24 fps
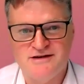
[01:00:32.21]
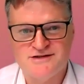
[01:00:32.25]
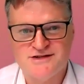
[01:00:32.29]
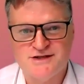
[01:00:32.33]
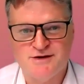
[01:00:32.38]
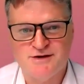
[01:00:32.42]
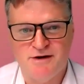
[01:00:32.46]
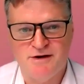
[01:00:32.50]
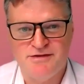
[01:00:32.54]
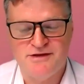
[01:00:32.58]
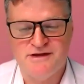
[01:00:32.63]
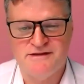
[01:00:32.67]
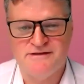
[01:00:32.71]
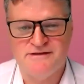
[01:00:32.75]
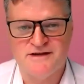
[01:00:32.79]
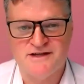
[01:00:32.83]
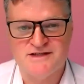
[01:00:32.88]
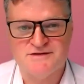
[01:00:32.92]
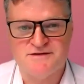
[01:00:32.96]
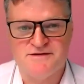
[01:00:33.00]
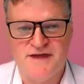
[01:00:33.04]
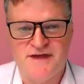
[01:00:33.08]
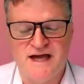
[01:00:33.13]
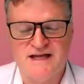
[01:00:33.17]
So I think
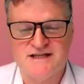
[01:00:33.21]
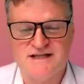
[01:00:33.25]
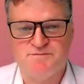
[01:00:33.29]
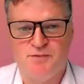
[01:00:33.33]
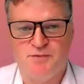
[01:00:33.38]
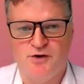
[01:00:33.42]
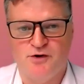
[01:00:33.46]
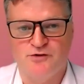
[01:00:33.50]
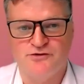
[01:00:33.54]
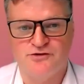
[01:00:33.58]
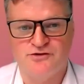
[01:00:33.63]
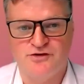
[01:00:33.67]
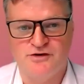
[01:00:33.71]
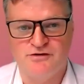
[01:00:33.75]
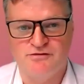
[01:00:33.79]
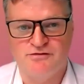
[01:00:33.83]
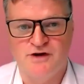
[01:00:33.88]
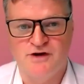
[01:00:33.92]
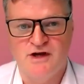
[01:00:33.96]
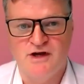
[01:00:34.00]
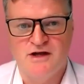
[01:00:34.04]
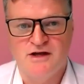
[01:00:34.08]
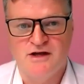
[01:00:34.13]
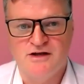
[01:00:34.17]
that's positive
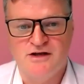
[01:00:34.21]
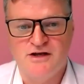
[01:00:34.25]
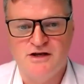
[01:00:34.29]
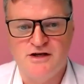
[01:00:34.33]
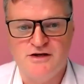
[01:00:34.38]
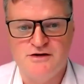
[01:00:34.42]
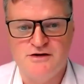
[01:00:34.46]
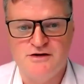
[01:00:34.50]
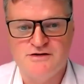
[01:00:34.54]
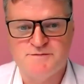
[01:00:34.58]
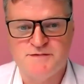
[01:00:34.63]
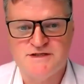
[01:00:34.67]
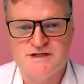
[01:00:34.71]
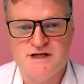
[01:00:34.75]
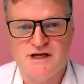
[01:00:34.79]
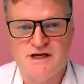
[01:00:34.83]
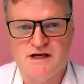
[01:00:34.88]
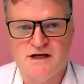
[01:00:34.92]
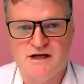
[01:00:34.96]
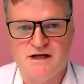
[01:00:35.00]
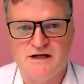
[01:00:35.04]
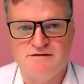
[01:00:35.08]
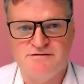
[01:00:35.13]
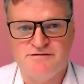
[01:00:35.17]
news,
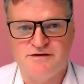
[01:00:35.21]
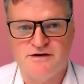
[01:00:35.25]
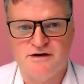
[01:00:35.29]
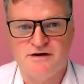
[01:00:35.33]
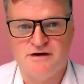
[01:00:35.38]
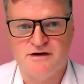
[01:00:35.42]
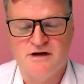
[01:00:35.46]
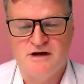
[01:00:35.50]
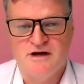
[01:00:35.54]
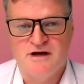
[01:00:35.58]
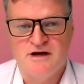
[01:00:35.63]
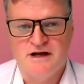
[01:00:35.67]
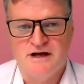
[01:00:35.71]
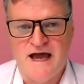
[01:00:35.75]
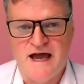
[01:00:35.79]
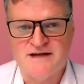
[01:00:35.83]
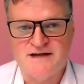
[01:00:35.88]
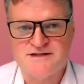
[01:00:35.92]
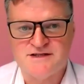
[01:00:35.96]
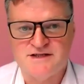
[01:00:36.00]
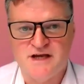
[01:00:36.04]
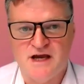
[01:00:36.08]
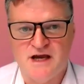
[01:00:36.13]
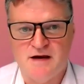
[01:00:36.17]
particularly for
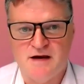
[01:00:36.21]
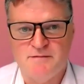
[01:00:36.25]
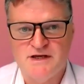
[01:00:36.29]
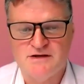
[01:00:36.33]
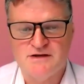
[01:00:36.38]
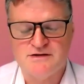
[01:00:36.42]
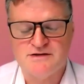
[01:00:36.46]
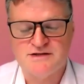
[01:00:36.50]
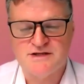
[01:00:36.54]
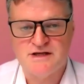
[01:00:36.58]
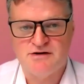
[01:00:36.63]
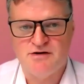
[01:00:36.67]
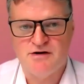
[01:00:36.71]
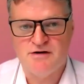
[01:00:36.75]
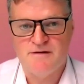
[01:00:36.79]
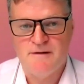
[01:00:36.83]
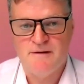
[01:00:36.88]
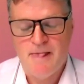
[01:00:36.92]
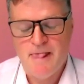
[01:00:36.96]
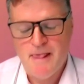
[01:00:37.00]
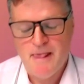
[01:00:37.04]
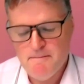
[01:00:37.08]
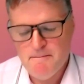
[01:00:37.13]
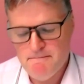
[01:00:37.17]
ASEAN, because there are
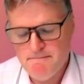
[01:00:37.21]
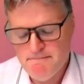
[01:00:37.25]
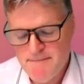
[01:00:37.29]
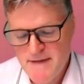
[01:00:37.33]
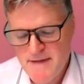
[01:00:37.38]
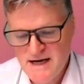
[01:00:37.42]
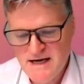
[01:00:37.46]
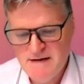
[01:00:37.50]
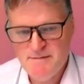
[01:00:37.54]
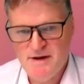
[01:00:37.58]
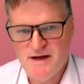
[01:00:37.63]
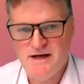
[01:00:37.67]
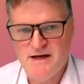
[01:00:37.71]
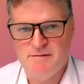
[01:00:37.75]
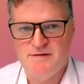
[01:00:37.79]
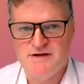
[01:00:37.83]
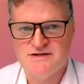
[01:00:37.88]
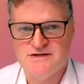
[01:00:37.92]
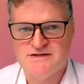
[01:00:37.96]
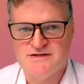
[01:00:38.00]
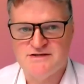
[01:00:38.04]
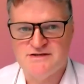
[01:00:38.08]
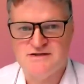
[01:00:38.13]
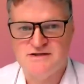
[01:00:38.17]
many
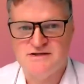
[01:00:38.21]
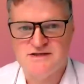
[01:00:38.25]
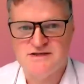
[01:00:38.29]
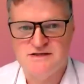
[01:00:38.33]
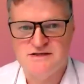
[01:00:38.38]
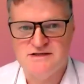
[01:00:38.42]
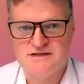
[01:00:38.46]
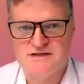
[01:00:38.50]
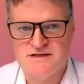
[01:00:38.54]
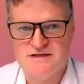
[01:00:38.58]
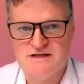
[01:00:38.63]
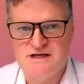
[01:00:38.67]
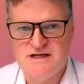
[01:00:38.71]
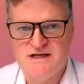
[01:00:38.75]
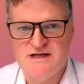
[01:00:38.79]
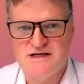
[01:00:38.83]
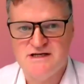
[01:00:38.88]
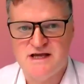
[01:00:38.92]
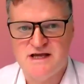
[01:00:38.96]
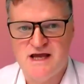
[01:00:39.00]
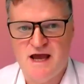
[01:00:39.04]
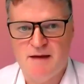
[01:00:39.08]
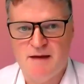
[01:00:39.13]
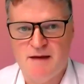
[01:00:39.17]
businesses that
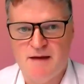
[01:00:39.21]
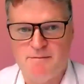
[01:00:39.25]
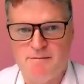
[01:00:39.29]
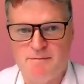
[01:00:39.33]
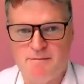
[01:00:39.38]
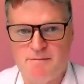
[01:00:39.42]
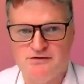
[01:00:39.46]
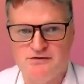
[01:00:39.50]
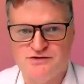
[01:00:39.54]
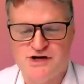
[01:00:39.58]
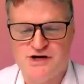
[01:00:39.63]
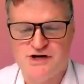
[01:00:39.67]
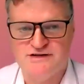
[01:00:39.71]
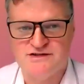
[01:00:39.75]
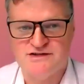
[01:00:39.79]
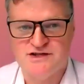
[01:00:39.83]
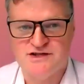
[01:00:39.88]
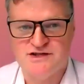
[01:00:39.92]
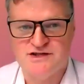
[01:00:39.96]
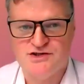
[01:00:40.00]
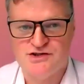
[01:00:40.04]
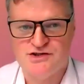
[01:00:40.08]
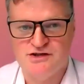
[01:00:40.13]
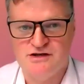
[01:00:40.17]
need capital to
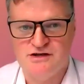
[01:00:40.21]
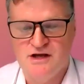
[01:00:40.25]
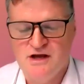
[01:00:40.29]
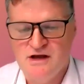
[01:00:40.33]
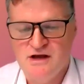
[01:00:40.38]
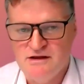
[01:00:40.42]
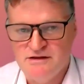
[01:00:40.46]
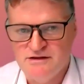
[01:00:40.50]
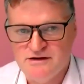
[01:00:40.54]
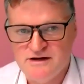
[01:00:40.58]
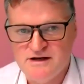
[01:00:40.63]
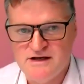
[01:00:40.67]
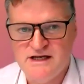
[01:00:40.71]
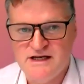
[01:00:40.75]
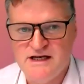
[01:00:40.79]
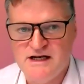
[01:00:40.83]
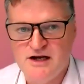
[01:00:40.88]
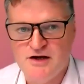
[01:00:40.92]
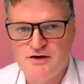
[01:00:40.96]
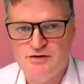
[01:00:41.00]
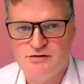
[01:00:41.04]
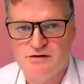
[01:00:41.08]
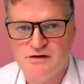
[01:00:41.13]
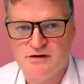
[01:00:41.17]
transition, that need
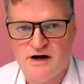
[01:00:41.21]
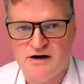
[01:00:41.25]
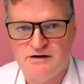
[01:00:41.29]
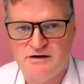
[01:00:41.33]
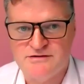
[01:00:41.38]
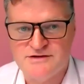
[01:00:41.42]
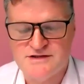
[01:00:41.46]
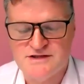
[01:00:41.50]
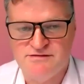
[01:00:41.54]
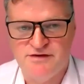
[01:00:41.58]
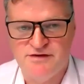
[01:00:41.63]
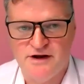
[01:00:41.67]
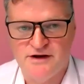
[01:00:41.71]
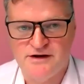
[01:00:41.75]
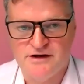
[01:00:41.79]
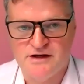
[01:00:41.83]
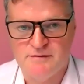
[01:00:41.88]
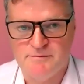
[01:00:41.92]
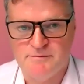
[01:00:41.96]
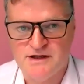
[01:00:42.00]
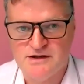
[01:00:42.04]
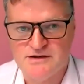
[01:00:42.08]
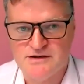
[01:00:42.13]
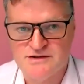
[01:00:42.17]
local currency
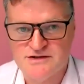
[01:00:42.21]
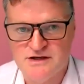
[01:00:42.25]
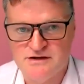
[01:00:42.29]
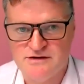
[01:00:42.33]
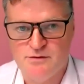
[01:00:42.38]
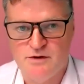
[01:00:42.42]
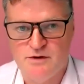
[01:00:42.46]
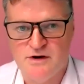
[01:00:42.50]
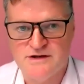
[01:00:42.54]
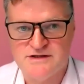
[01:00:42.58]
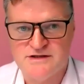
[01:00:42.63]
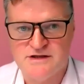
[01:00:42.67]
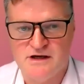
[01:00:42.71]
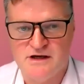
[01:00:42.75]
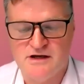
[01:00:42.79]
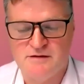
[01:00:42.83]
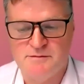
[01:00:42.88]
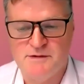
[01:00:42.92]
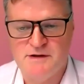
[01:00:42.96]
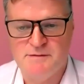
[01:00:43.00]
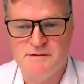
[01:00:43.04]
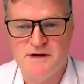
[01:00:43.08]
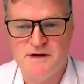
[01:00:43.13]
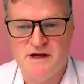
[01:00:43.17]
funding, because otherwise they're going to
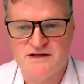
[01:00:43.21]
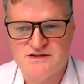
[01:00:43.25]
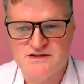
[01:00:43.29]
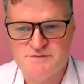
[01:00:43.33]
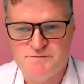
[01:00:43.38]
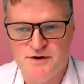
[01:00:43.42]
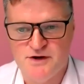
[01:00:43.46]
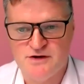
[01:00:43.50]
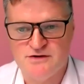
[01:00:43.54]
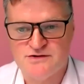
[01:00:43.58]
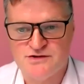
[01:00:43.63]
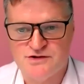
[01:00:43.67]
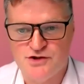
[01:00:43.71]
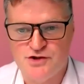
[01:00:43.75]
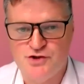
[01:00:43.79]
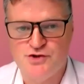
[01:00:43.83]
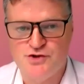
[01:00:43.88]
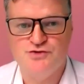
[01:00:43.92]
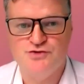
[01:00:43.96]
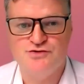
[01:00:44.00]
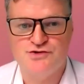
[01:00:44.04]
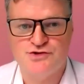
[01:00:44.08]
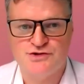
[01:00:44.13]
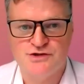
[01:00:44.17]
be exposed to
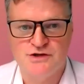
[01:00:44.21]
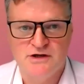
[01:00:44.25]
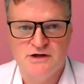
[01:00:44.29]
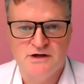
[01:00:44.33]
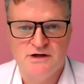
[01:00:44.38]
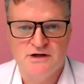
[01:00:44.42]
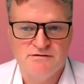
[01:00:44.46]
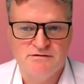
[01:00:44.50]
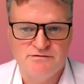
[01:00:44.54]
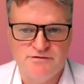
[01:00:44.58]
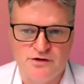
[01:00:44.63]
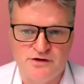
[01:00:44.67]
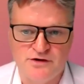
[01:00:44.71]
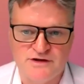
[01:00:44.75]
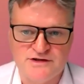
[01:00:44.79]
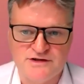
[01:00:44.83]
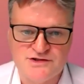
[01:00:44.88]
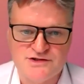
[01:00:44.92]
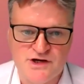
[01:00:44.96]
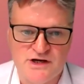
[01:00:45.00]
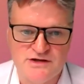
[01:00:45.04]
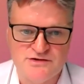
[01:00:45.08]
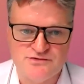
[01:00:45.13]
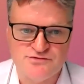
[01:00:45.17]
huge foreign
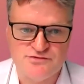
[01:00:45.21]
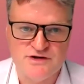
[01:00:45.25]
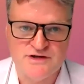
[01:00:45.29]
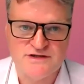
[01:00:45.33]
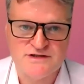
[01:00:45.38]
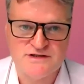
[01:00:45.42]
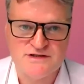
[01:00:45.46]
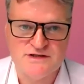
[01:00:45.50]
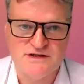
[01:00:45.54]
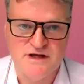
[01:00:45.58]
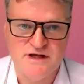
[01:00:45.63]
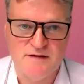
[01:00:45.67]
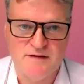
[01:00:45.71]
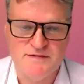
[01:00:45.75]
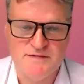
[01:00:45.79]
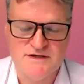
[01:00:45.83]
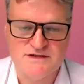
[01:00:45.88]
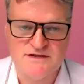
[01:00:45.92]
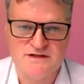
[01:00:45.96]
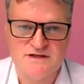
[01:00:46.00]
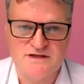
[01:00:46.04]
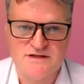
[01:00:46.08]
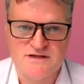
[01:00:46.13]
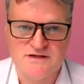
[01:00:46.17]
exchange risks in their
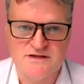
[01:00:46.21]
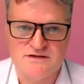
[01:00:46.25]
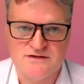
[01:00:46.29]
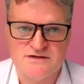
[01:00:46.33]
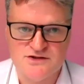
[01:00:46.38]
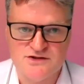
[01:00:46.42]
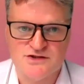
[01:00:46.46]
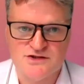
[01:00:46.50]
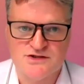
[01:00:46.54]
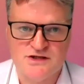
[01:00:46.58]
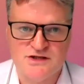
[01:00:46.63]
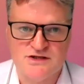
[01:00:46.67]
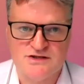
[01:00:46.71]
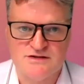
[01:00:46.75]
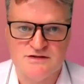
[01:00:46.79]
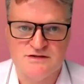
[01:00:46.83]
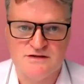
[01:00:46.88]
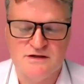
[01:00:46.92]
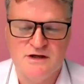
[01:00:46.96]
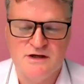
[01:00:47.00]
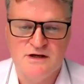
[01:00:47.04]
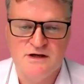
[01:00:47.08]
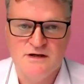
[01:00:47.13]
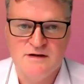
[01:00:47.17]
business that just doesn't
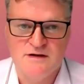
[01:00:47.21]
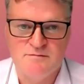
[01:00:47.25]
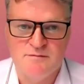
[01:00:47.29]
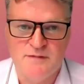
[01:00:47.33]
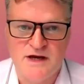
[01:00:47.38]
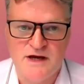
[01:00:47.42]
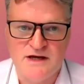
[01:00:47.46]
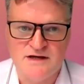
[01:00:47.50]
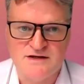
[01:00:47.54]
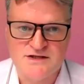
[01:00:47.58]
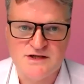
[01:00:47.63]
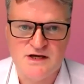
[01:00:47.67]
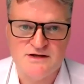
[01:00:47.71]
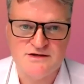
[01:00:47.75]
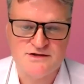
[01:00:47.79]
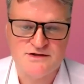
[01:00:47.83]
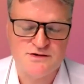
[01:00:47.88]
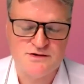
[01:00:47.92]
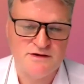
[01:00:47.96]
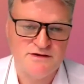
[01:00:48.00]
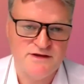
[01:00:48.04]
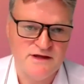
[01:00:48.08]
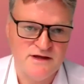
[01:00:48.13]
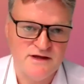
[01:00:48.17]
make sense. So
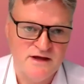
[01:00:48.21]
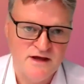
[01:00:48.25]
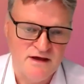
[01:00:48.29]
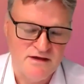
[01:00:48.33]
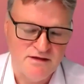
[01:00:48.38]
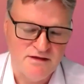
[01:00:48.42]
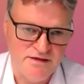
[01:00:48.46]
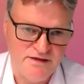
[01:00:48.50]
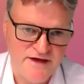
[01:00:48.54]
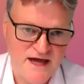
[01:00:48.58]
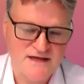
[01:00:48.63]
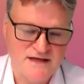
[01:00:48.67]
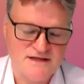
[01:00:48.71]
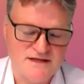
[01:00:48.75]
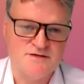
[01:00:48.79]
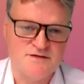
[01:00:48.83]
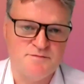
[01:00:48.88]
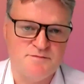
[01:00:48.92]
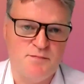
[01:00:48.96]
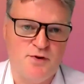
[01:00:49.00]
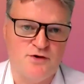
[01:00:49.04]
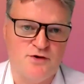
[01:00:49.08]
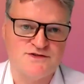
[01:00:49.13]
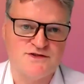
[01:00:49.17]
I think that's a
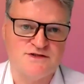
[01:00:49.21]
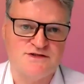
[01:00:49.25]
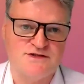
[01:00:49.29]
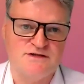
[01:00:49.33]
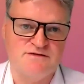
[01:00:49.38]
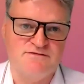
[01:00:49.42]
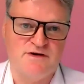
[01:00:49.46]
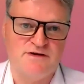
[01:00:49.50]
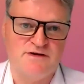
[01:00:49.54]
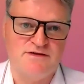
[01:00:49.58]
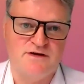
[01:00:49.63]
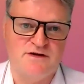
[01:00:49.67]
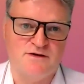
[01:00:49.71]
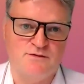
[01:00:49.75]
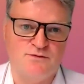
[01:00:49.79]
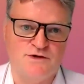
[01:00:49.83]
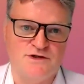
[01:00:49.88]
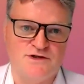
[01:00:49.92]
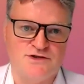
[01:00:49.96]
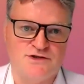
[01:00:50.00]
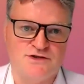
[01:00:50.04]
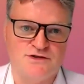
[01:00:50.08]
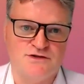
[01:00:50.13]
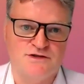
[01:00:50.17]
positive. I think we
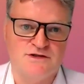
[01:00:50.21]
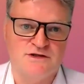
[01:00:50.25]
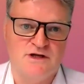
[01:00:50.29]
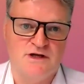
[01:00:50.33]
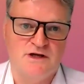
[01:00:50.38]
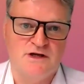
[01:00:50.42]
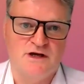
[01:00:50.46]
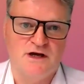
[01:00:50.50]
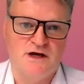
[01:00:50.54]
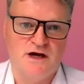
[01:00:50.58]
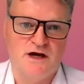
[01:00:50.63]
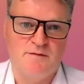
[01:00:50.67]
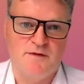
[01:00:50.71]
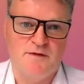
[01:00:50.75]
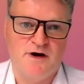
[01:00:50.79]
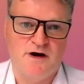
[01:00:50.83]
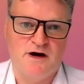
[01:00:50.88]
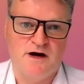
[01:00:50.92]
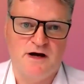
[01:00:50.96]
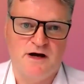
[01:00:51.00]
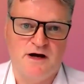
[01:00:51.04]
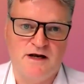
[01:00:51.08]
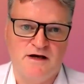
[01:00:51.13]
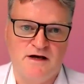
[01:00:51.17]
should
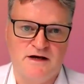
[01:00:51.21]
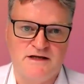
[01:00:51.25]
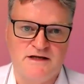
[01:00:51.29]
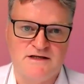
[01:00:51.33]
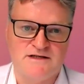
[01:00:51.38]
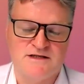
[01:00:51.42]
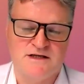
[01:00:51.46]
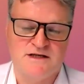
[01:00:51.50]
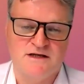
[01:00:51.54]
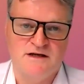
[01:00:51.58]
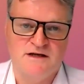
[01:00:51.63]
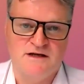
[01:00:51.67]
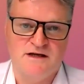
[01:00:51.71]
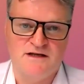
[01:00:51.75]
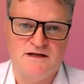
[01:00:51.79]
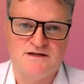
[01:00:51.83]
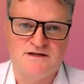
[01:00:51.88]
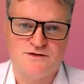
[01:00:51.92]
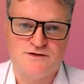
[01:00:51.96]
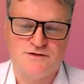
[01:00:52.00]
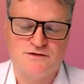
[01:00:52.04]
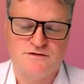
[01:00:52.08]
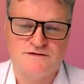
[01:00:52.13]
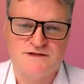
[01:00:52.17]
highlight in
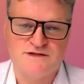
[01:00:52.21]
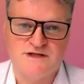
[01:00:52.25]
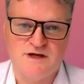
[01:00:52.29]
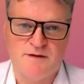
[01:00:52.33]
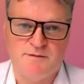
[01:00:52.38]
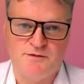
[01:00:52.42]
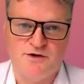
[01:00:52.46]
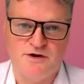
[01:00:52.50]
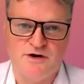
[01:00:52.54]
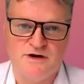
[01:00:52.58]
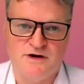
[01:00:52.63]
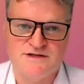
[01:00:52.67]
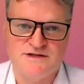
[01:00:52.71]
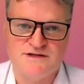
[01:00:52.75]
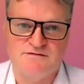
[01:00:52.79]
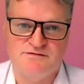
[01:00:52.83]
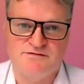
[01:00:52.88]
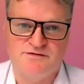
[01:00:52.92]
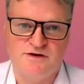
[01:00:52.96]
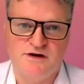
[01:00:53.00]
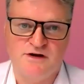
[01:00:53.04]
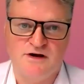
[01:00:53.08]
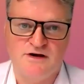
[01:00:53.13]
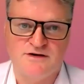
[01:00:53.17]
sort of summarizing
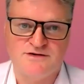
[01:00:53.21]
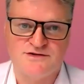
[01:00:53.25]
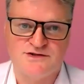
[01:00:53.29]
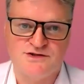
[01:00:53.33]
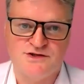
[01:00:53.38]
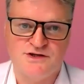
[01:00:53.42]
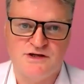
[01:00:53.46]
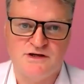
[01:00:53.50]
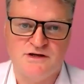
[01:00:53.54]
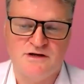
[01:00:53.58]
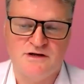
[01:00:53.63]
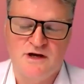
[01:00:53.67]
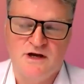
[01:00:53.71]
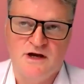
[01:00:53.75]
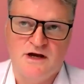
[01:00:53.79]
for last year.